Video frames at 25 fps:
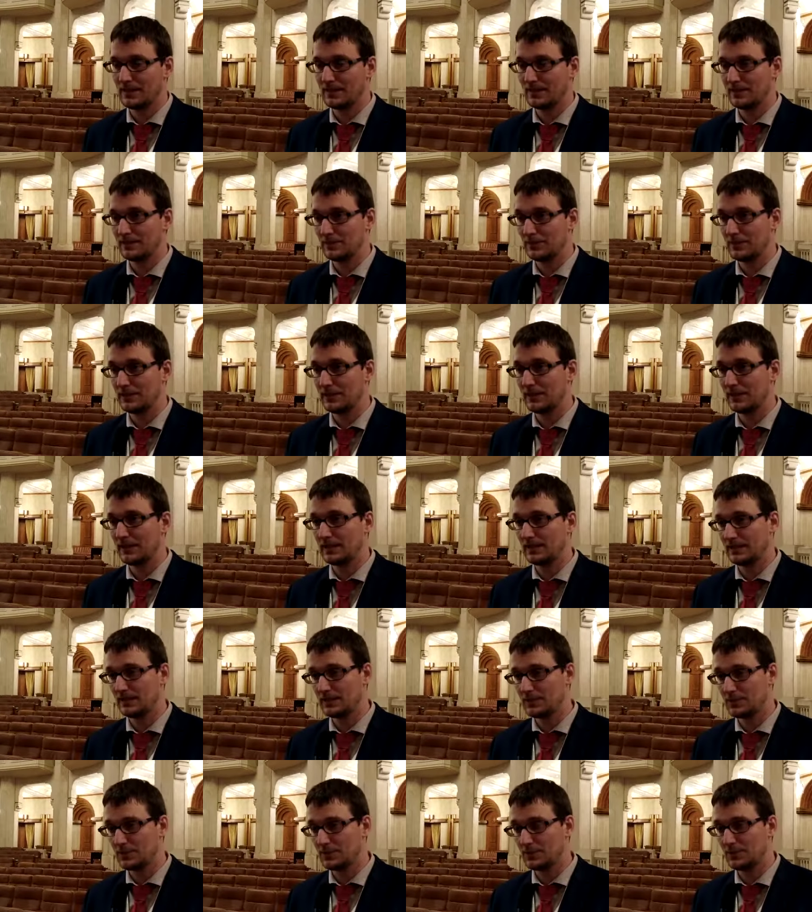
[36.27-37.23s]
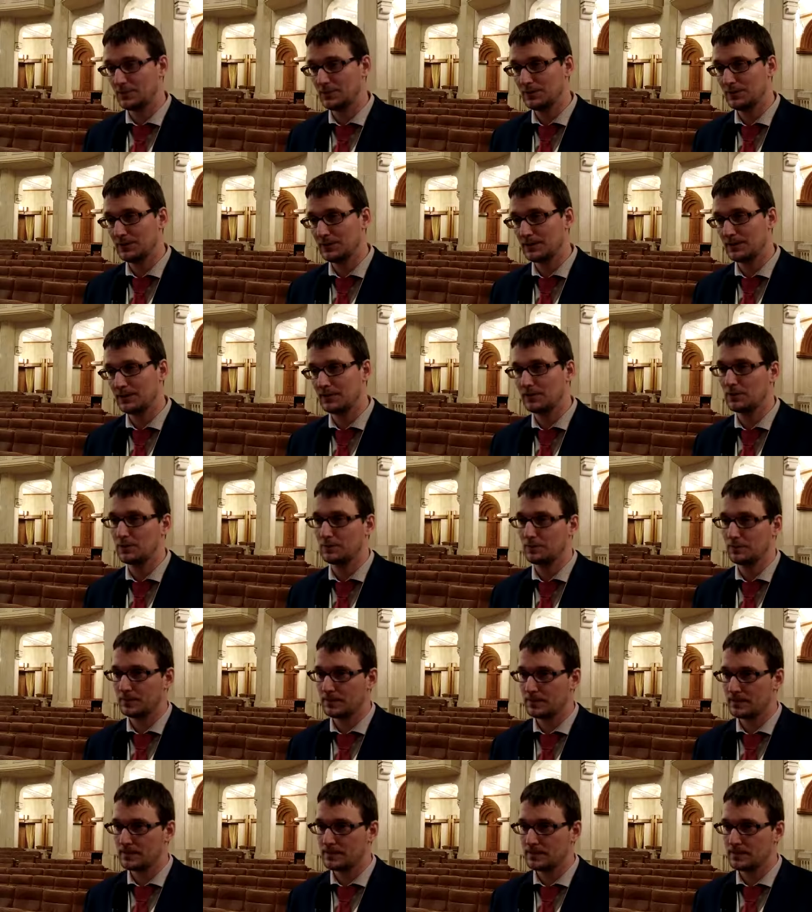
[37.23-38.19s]
And we understood that the
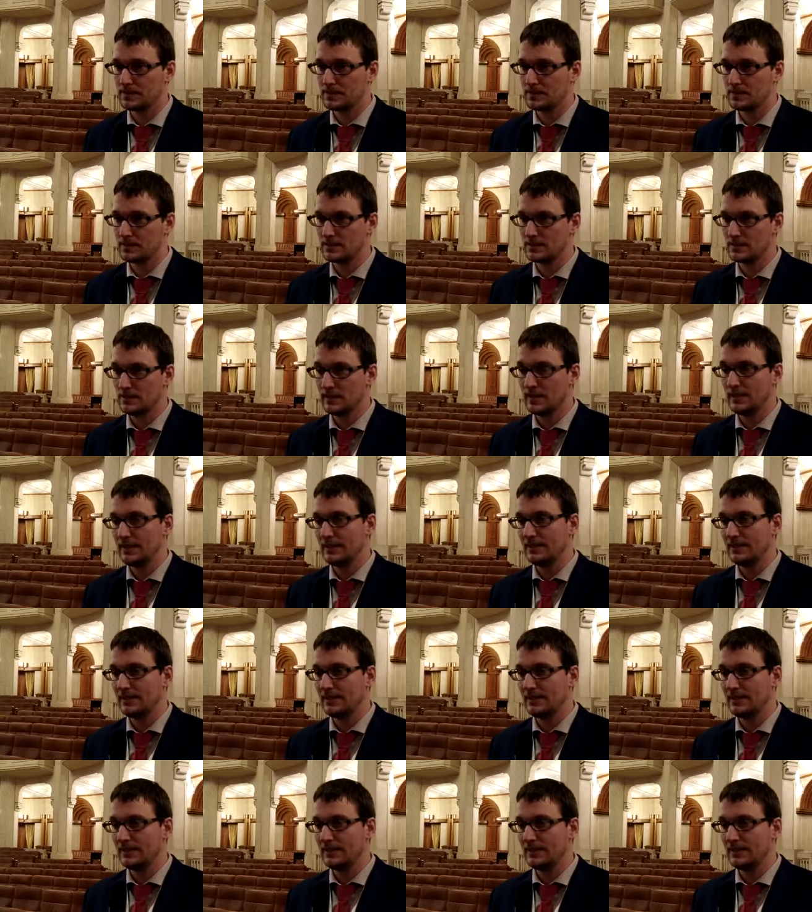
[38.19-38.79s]
companies